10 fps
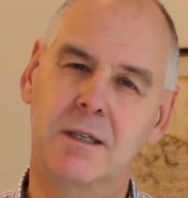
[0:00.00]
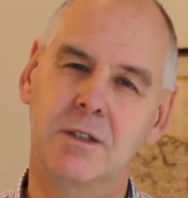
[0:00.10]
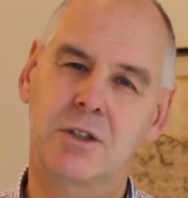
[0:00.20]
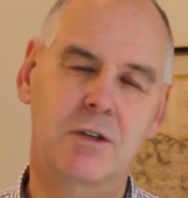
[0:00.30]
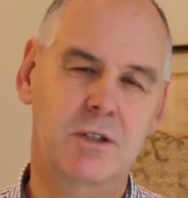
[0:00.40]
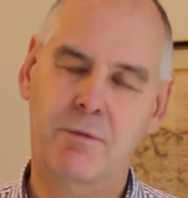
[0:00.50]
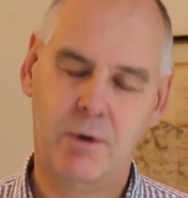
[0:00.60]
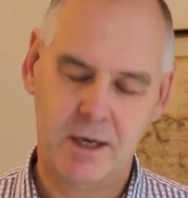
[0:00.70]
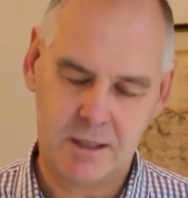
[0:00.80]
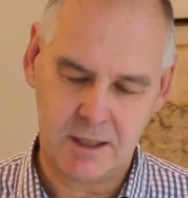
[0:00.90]
Joseph
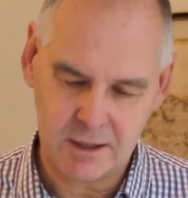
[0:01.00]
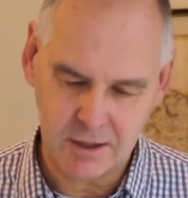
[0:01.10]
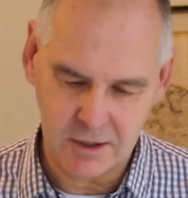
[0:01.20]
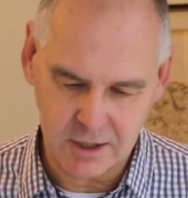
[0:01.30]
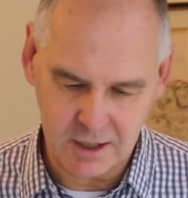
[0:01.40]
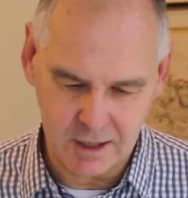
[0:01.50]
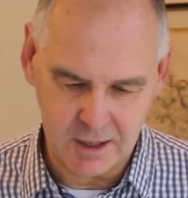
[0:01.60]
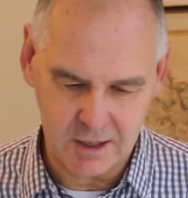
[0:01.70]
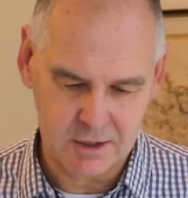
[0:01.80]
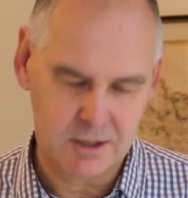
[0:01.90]
waited 13
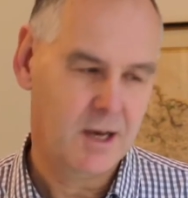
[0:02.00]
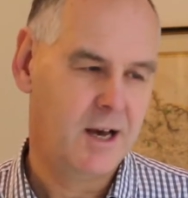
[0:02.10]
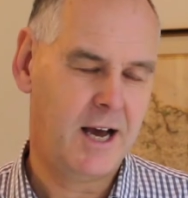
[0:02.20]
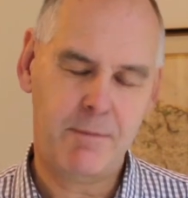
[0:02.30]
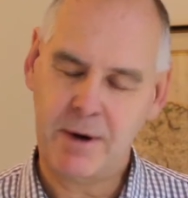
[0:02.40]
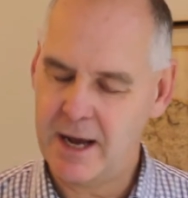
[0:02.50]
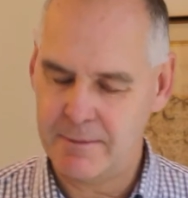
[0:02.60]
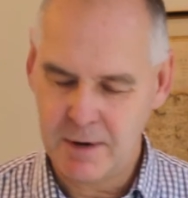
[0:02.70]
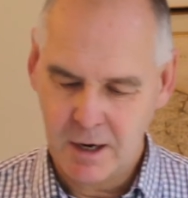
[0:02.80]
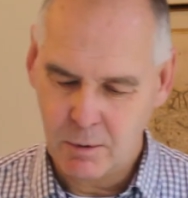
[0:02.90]
years.
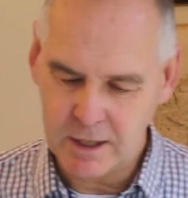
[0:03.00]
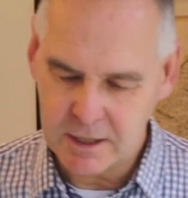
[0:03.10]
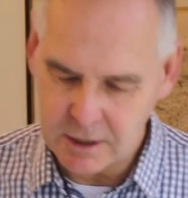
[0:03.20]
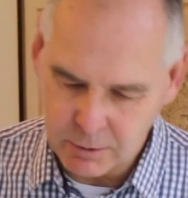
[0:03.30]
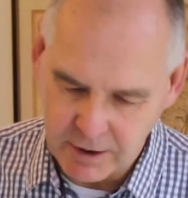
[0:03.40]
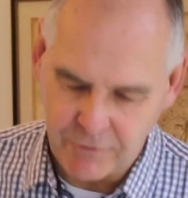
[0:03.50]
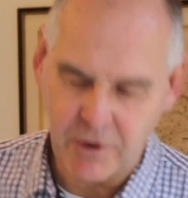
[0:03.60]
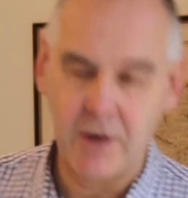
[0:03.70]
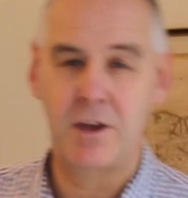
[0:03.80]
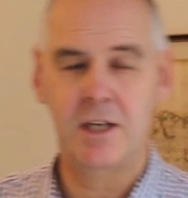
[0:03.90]
Abraham waited
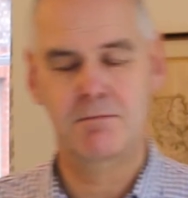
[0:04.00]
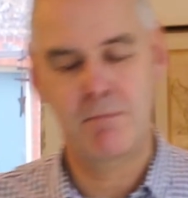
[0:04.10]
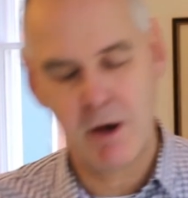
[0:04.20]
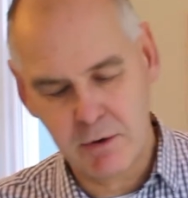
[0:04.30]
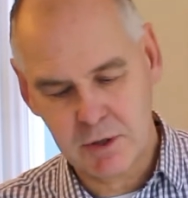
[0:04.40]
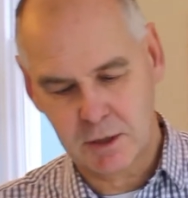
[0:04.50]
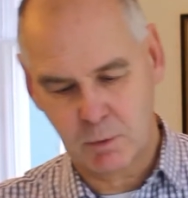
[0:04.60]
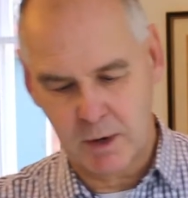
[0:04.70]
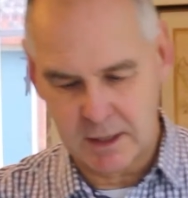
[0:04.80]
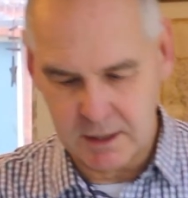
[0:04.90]
25 years. Moses
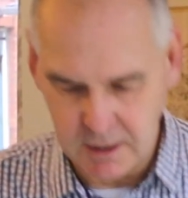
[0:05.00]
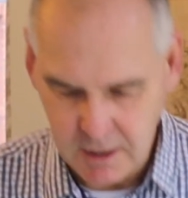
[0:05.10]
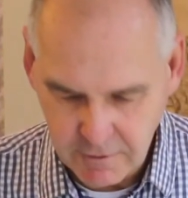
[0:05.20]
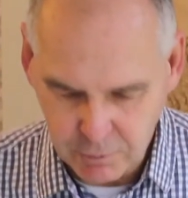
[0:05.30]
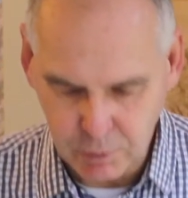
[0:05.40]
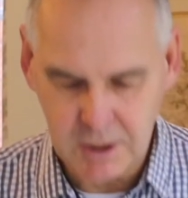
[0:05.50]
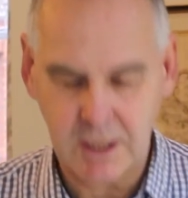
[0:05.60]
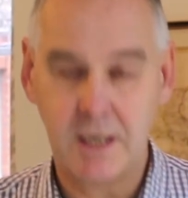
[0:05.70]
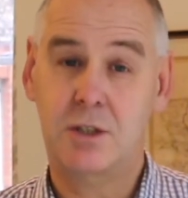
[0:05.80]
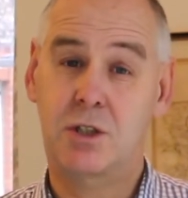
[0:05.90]
waited 40
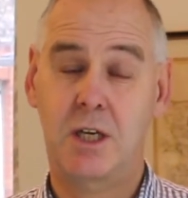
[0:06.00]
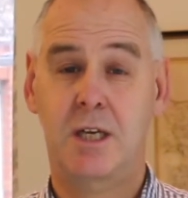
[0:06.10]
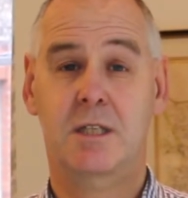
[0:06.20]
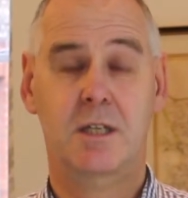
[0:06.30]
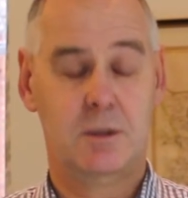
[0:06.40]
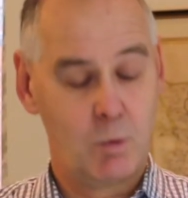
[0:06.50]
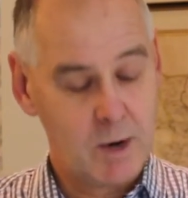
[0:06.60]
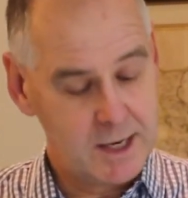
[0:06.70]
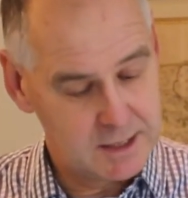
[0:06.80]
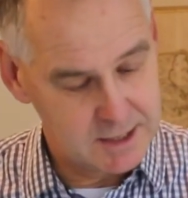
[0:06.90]
years. Jesus
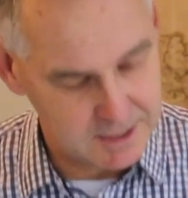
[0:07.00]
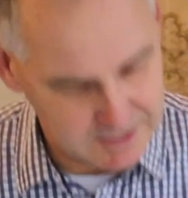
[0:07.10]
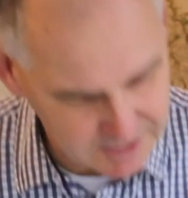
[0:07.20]
waited